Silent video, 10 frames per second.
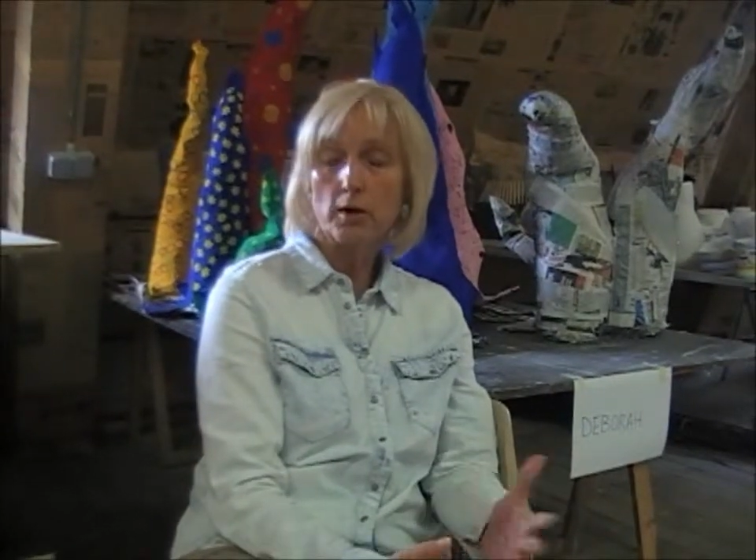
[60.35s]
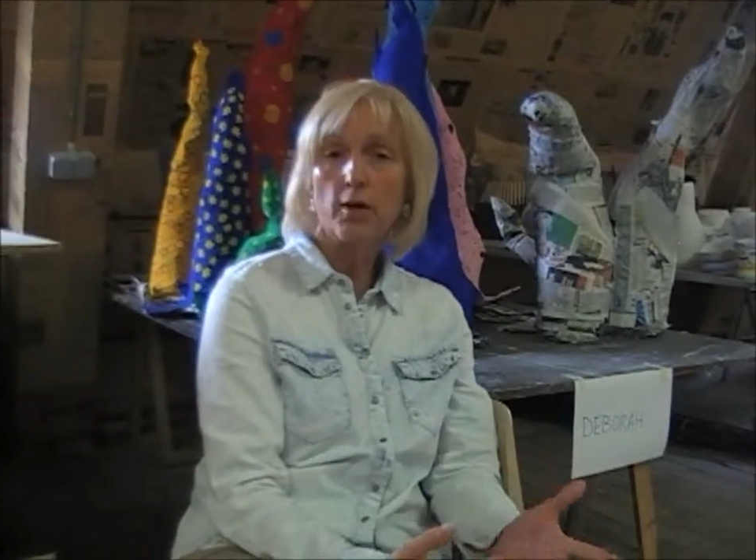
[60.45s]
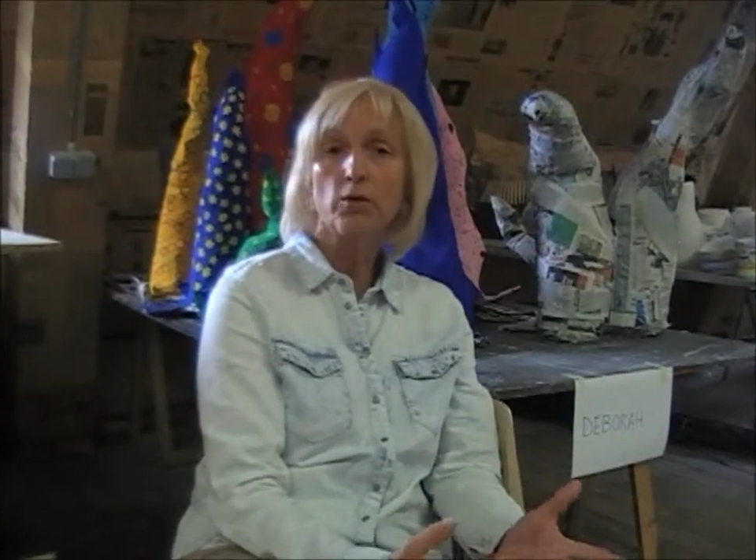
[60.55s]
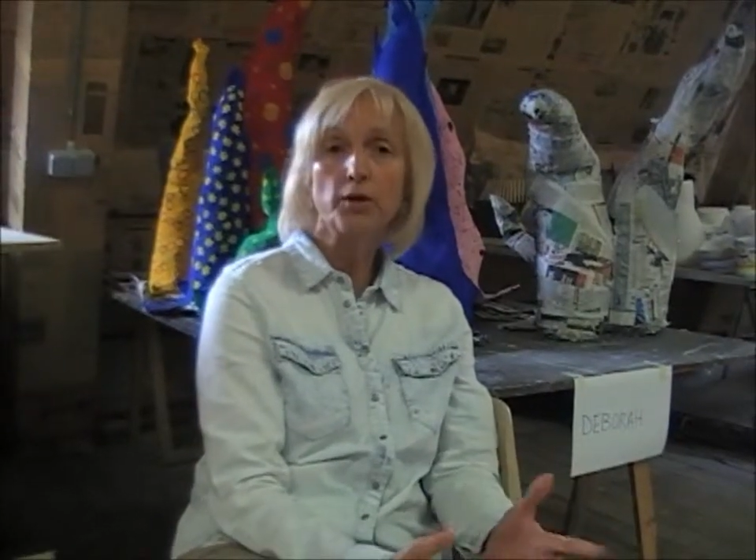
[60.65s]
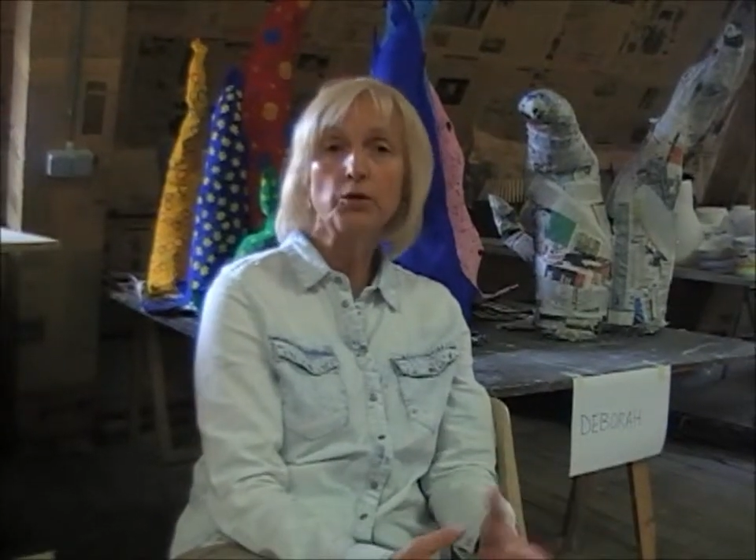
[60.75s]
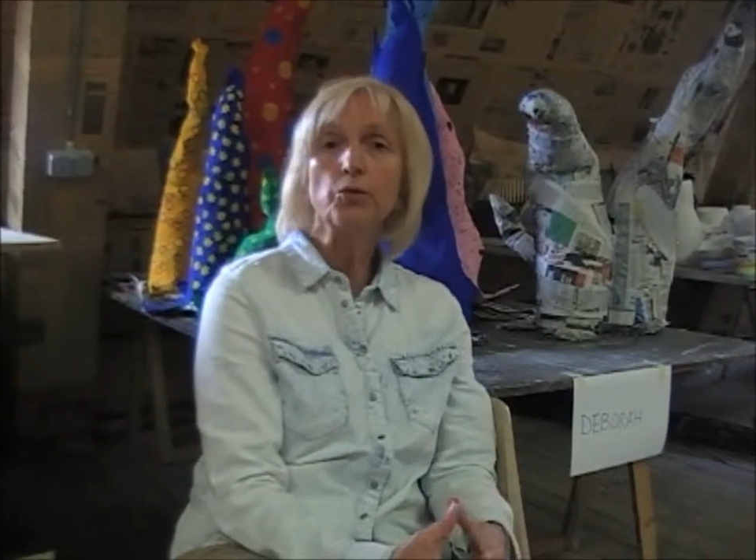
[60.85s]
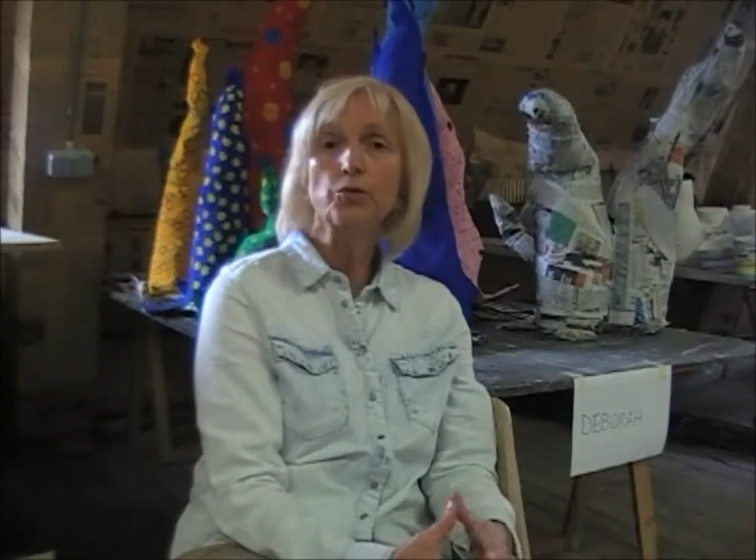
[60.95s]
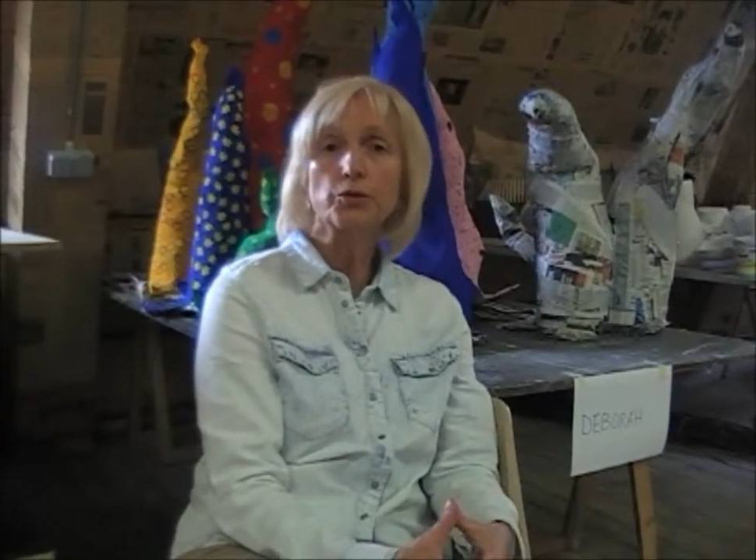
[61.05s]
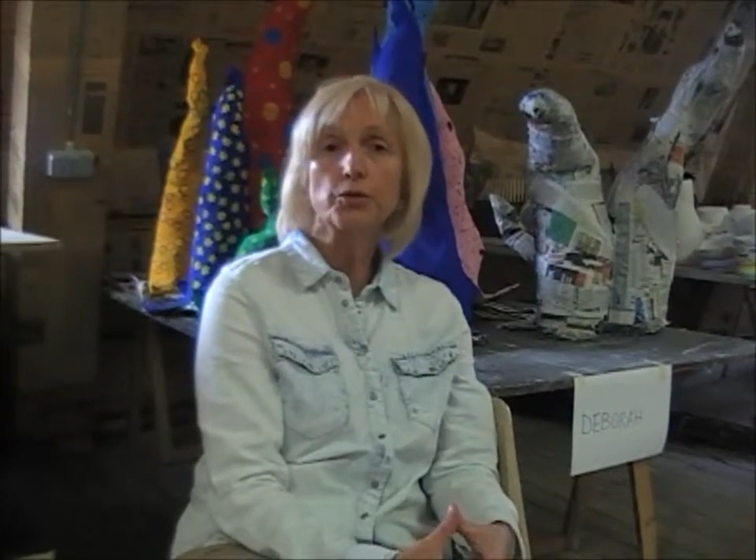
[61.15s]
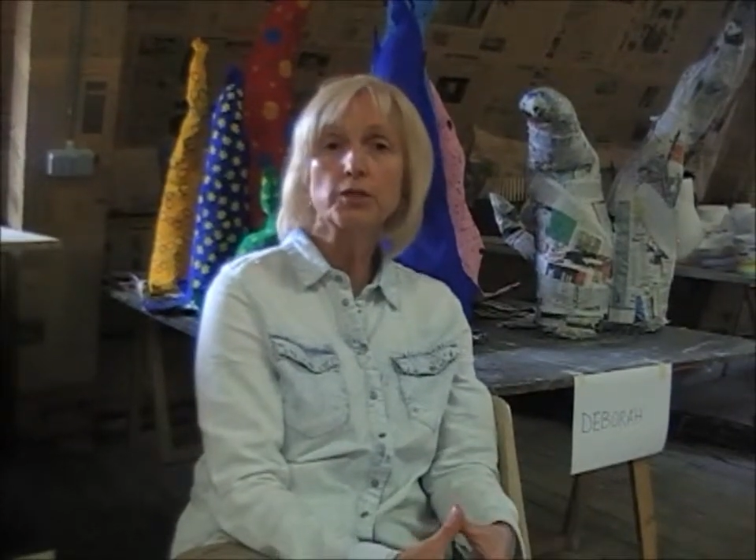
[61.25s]
now a
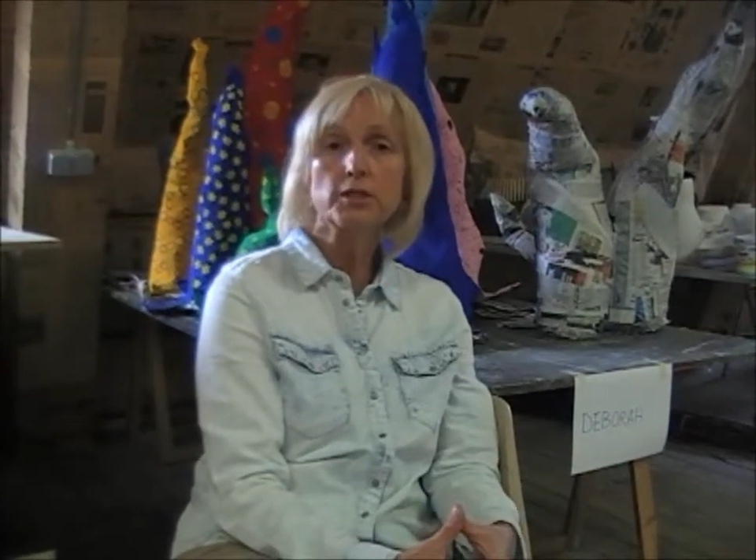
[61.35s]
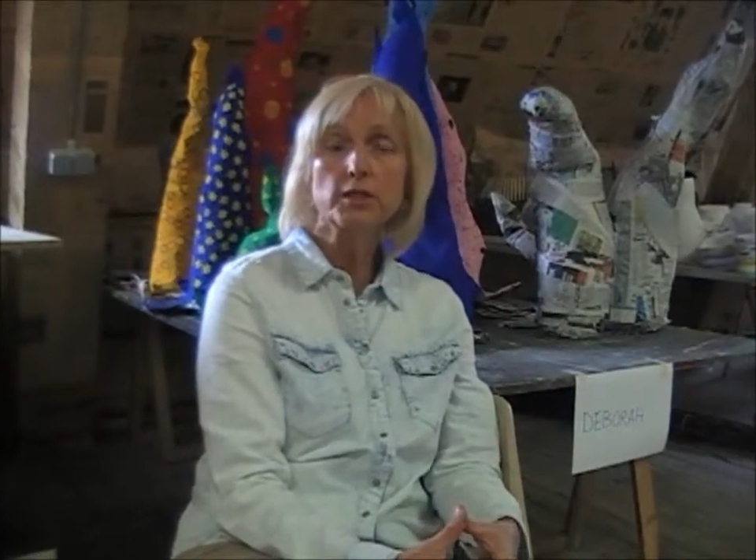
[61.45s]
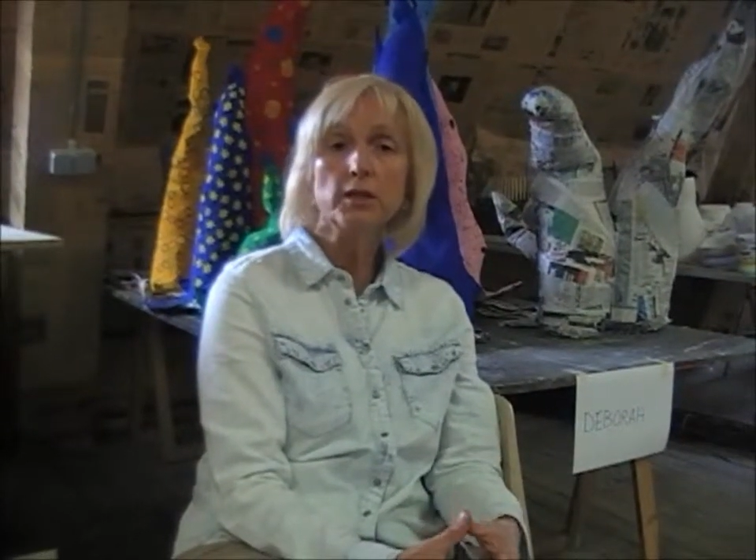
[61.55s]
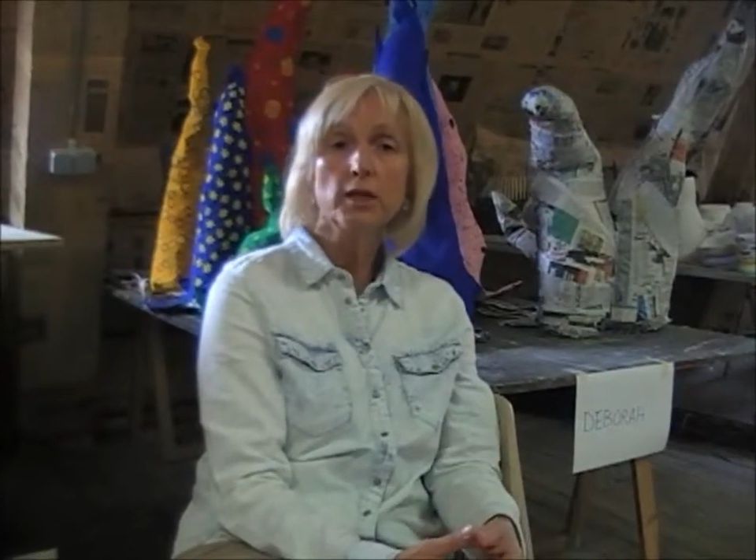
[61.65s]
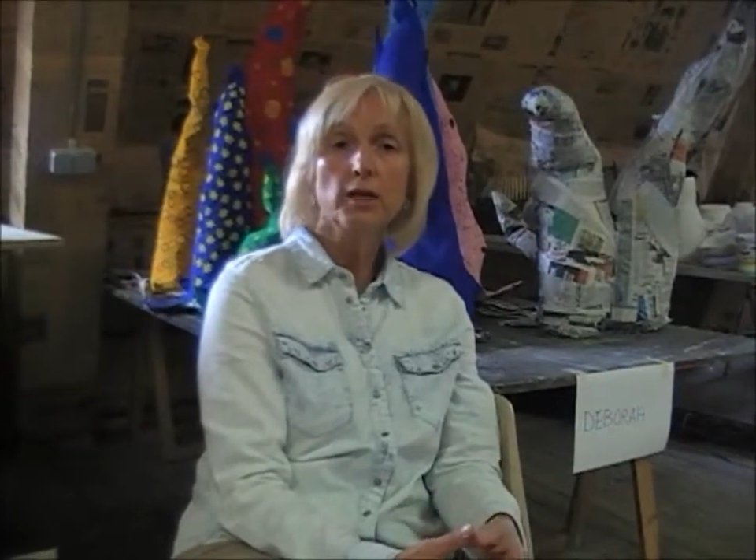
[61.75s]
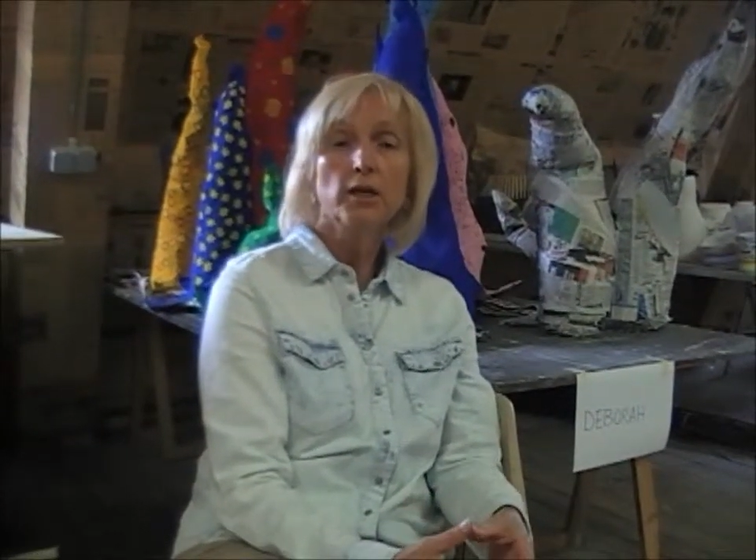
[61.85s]
university